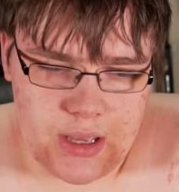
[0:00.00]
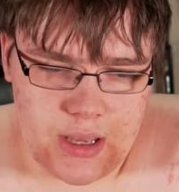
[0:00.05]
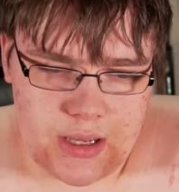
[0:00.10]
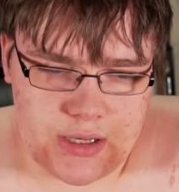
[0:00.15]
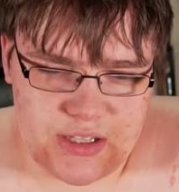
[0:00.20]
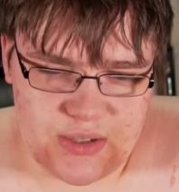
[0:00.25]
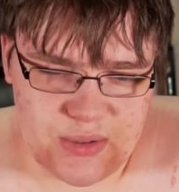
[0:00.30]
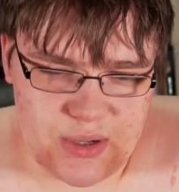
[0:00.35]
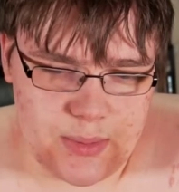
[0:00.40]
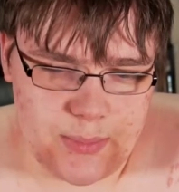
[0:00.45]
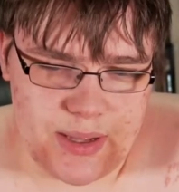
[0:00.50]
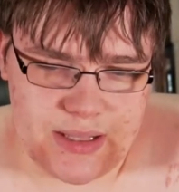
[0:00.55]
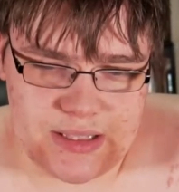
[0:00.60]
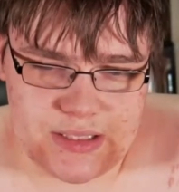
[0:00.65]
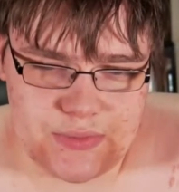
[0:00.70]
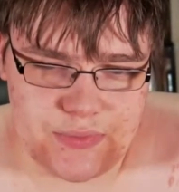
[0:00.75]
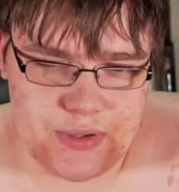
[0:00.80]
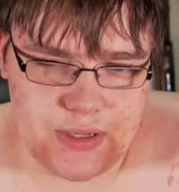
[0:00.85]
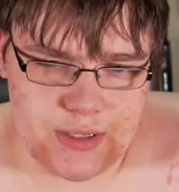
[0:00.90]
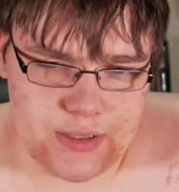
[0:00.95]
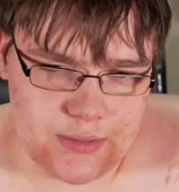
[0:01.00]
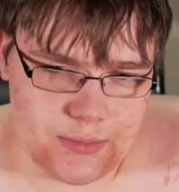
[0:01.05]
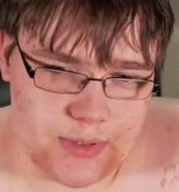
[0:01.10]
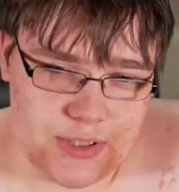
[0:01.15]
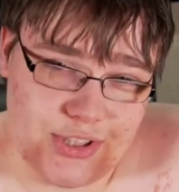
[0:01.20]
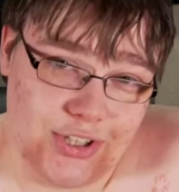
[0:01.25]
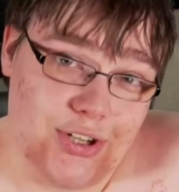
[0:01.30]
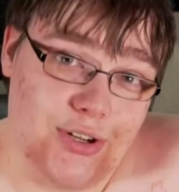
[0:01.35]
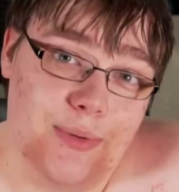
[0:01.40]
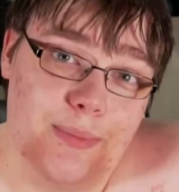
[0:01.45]
I just want to make this video to
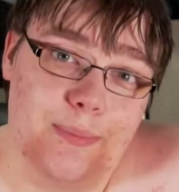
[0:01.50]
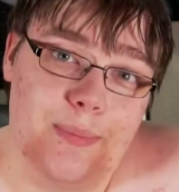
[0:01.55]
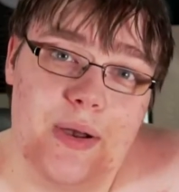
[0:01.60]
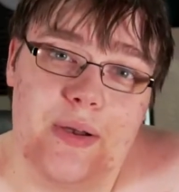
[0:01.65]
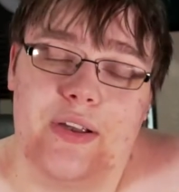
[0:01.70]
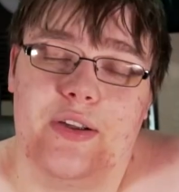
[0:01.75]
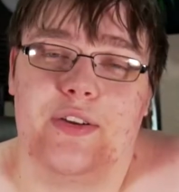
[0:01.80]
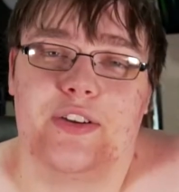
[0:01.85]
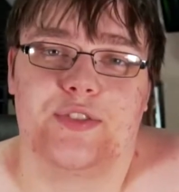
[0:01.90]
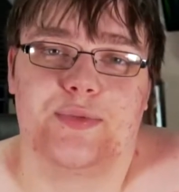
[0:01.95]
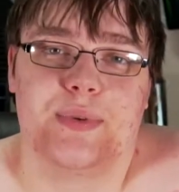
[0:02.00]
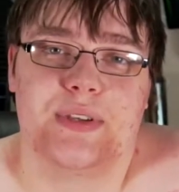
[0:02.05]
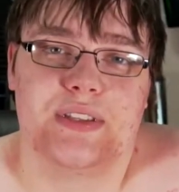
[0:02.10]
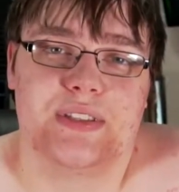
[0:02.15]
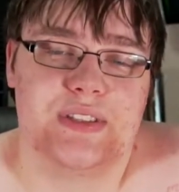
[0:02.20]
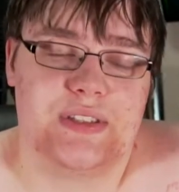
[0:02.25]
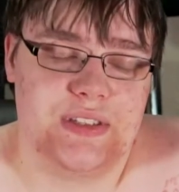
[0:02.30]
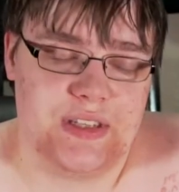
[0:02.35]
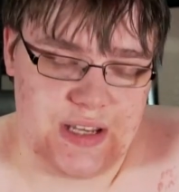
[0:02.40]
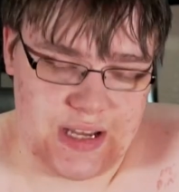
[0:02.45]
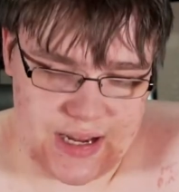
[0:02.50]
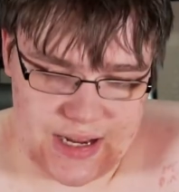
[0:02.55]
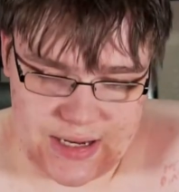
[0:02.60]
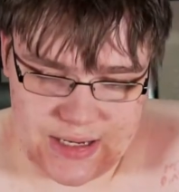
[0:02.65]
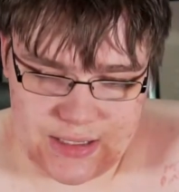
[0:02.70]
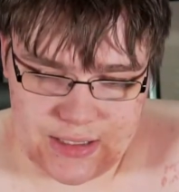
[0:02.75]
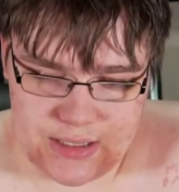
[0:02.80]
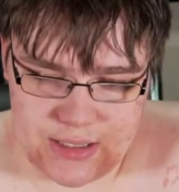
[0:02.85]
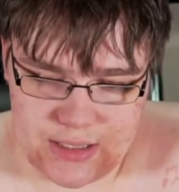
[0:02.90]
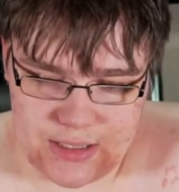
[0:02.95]
wish y'all a Merry Christmas
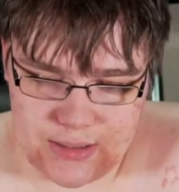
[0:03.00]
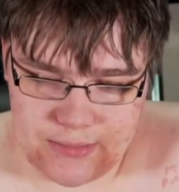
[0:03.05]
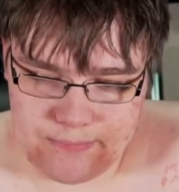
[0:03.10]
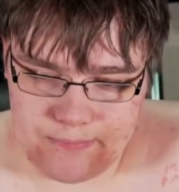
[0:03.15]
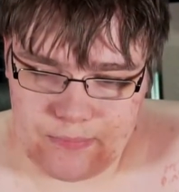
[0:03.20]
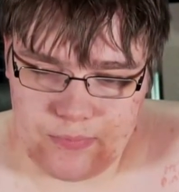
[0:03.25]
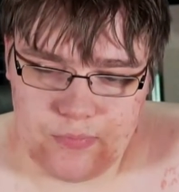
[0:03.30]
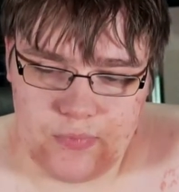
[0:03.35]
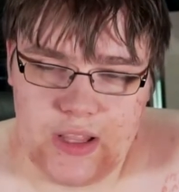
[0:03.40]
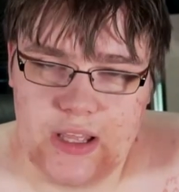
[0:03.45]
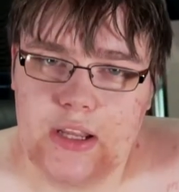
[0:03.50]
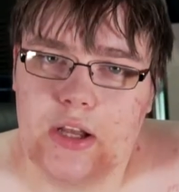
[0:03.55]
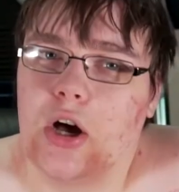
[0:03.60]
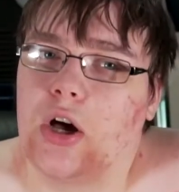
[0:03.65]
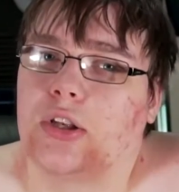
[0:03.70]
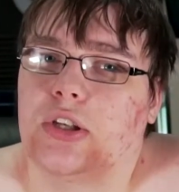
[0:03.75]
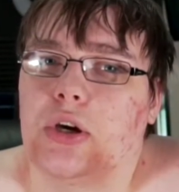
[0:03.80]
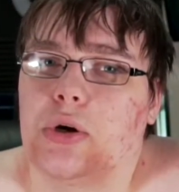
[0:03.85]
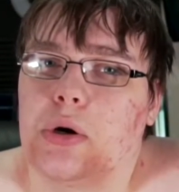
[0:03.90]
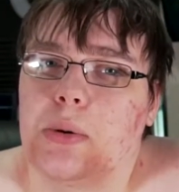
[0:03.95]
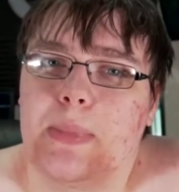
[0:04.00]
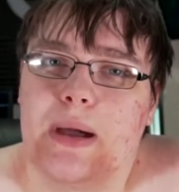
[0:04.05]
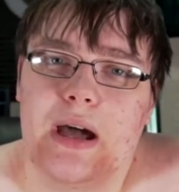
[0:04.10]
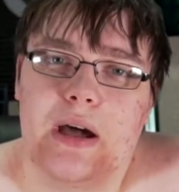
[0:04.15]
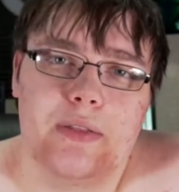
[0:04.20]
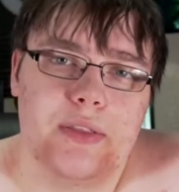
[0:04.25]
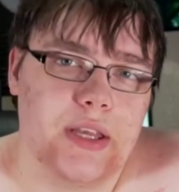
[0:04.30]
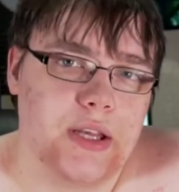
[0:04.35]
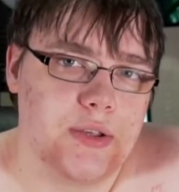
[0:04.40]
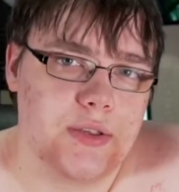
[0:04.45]
and uh, let y'all know
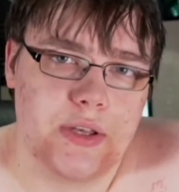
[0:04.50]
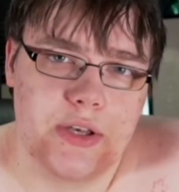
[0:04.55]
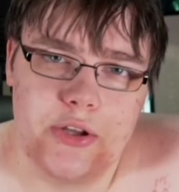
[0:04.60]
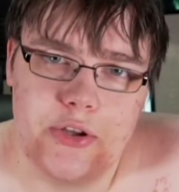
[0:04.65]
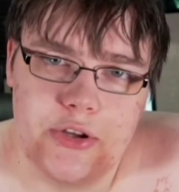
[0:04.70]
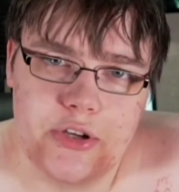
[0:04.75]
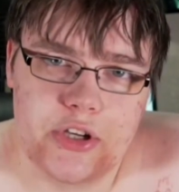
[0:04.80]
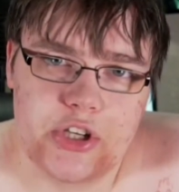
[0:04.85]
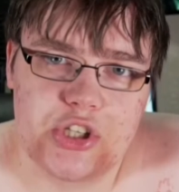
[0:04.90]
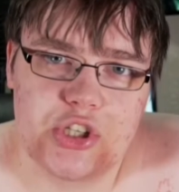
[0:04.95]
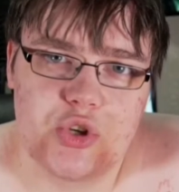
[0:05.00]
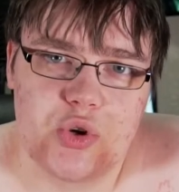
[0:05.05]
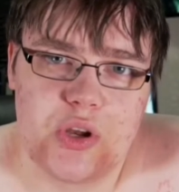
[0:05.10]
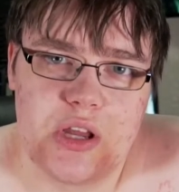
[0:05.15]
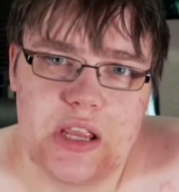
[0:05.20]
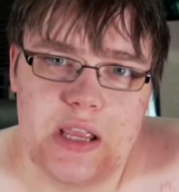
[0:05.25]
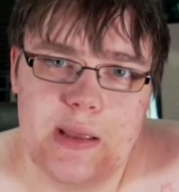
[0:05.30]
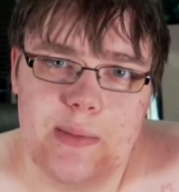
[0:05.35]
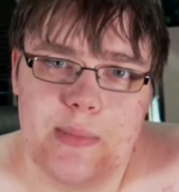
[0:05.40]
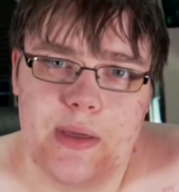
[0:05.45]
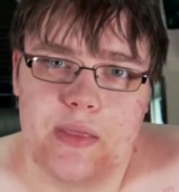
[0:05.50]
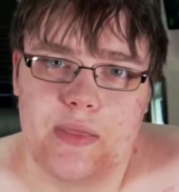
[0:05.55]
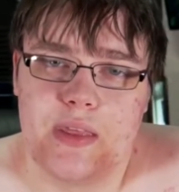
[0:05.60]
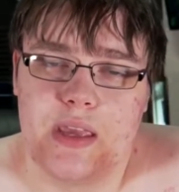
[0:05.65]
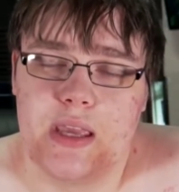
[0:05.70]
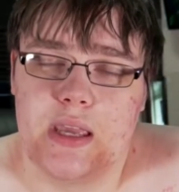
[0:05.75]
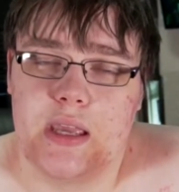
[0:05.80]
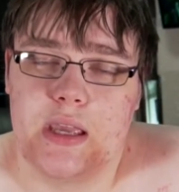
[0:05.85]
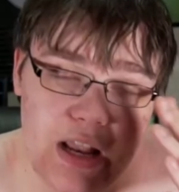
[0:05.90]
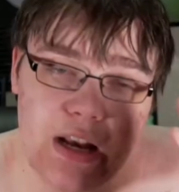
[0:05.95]
about you know the New Year's stream and
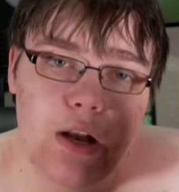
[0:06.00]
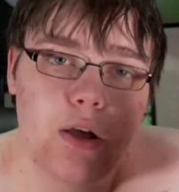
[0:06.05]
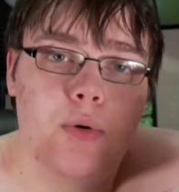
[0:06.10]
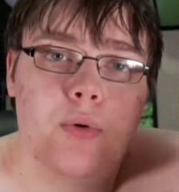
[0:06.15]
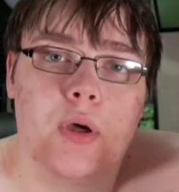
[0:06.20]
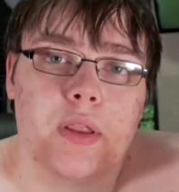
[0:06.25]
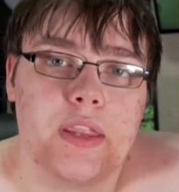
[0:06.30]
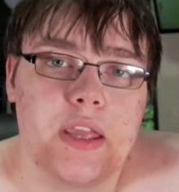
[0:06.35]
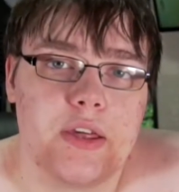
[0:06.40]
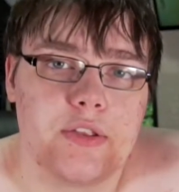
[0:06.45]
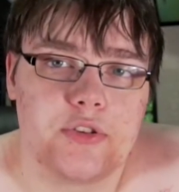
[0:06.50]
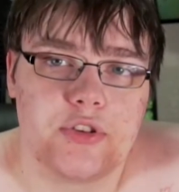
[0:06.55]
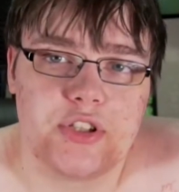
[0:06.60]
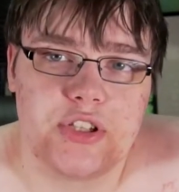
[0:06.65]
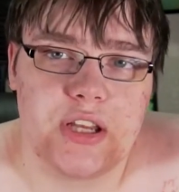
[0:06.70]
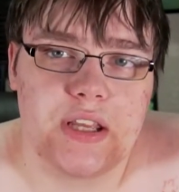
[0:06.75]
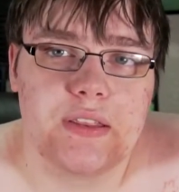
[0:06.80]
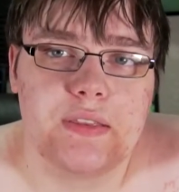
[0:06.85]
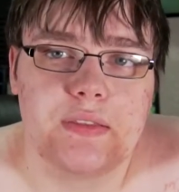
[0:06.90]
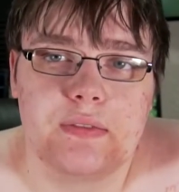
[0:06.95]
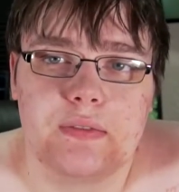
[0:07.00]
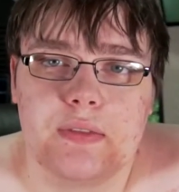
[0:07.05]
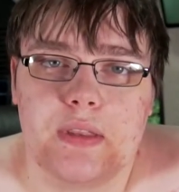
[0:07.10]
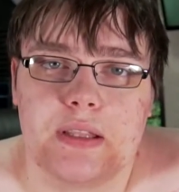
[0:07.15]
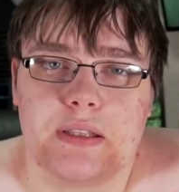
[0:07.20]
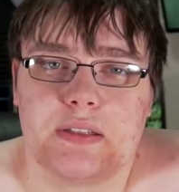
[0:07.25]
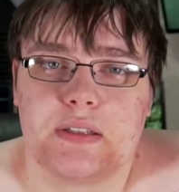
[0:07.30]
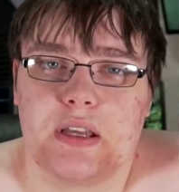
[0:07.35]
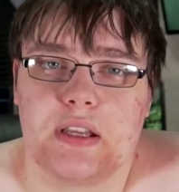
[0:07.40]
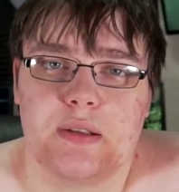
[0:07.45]
the and all the other shit
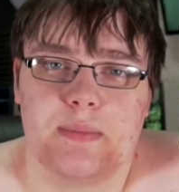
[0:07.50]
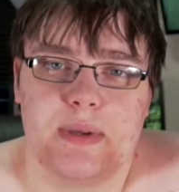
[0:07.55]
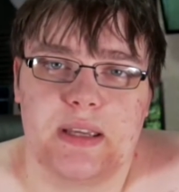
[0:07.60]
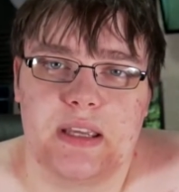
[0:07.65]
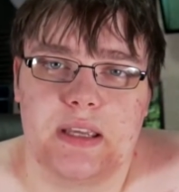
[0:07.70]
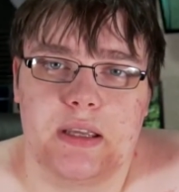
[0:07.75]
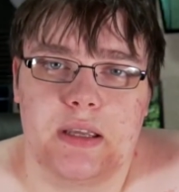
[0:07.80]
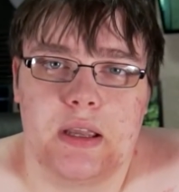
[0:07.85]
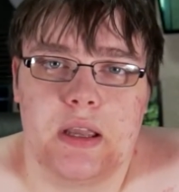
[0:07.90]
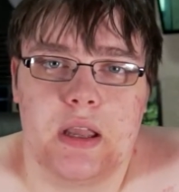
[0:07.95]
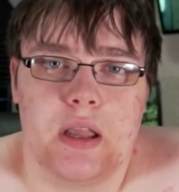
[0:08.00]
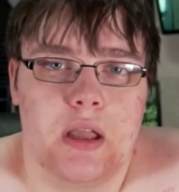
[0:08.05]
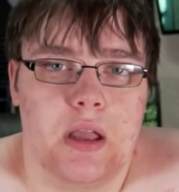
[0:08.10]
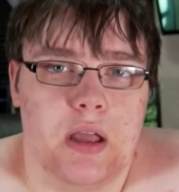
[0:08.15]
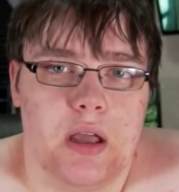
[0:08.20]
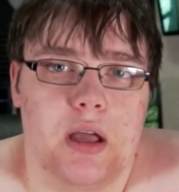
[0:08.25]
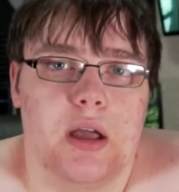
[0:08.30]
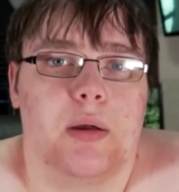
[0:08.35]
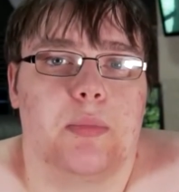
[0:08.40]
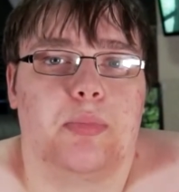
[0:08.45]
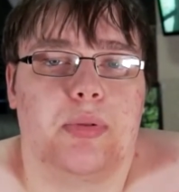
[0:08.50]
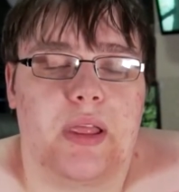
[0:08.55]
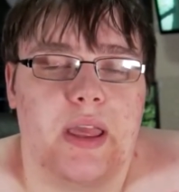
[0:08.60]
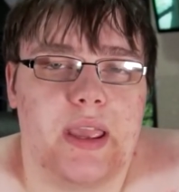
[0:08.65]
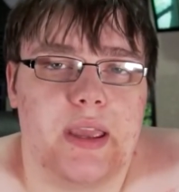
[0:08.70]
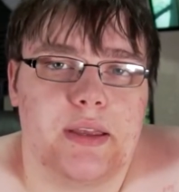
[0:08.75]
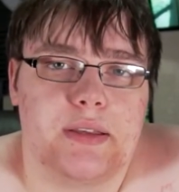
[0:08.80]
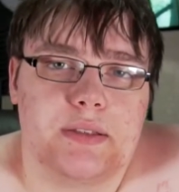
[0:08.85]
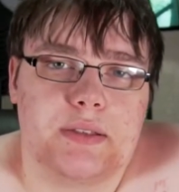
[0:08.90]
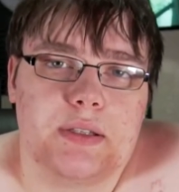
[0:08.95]
that's gonna be uh,
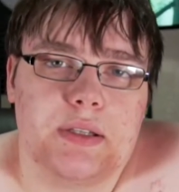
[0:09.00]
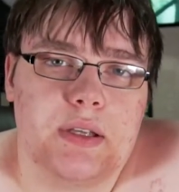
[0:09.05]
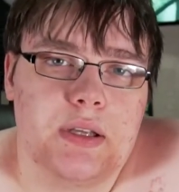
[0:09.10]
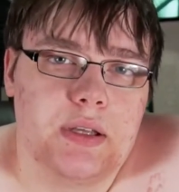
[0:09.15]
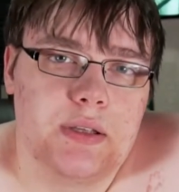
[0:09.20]
planned.